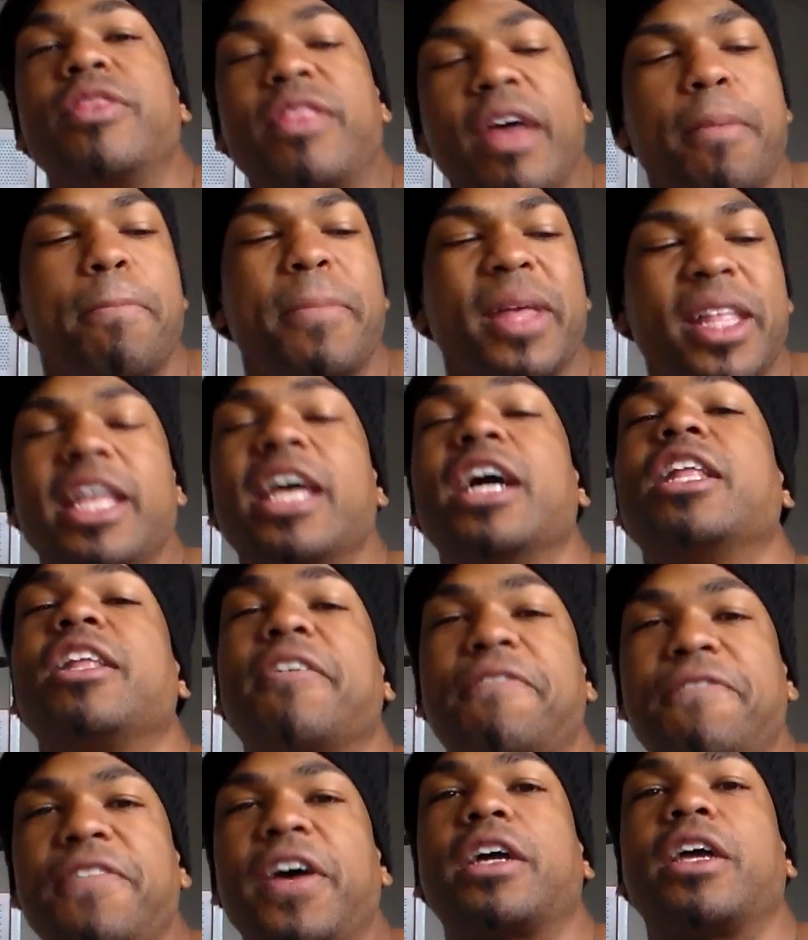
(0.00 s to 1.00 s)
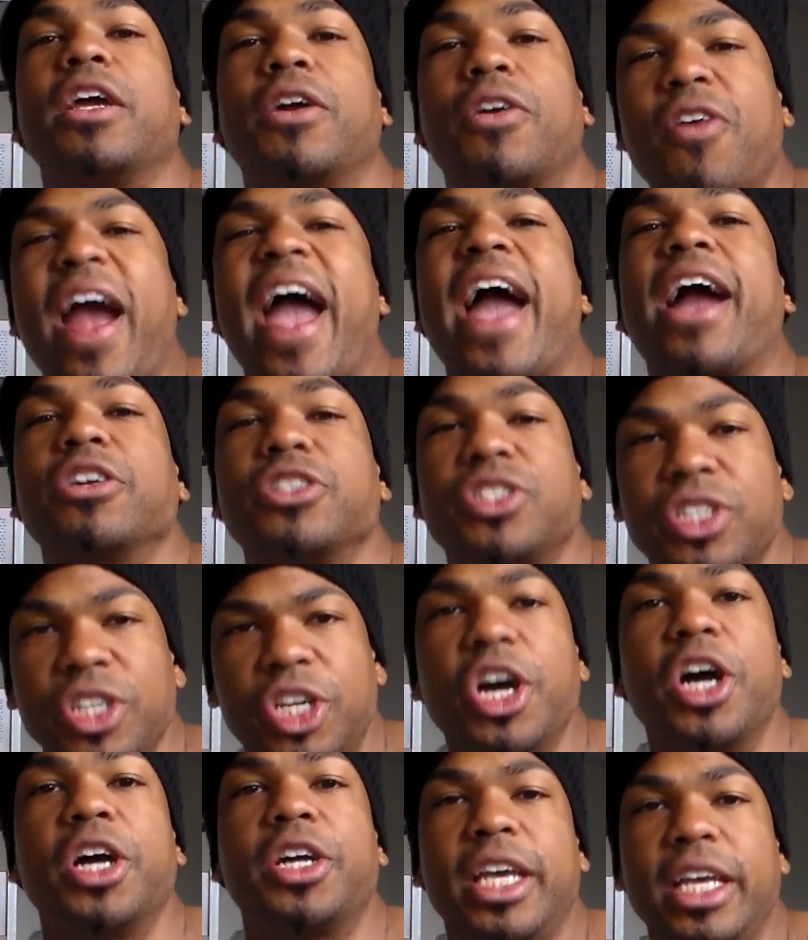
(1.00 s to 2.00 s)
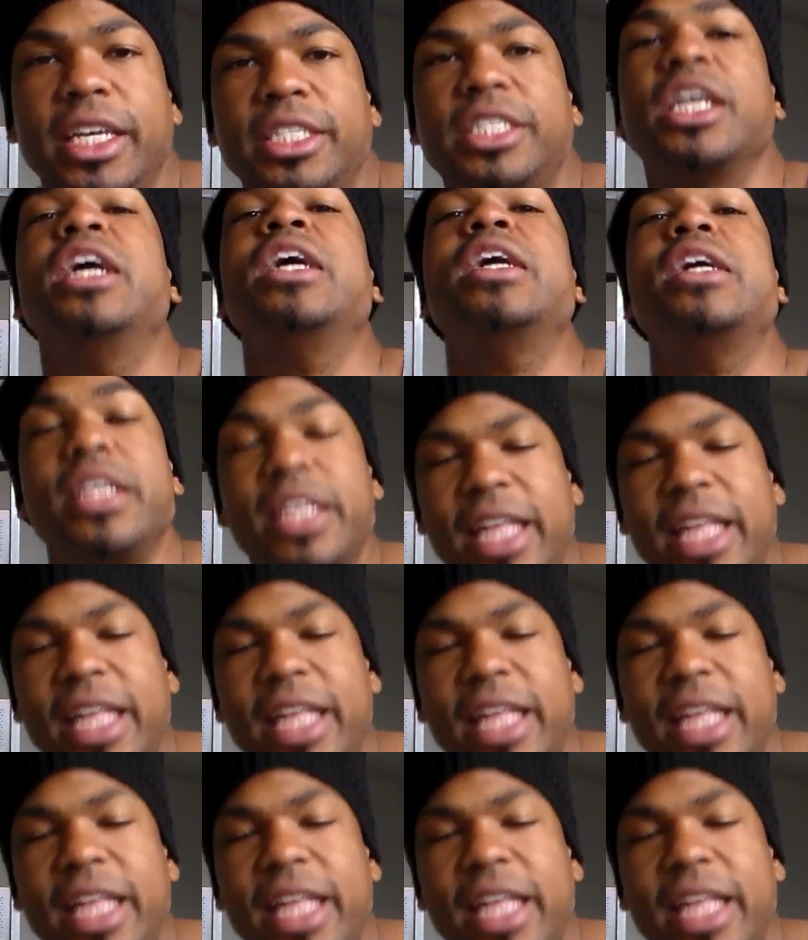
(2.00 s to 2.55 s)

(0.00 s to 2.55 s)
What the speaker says: Them vanilla fucking crackers and cookies.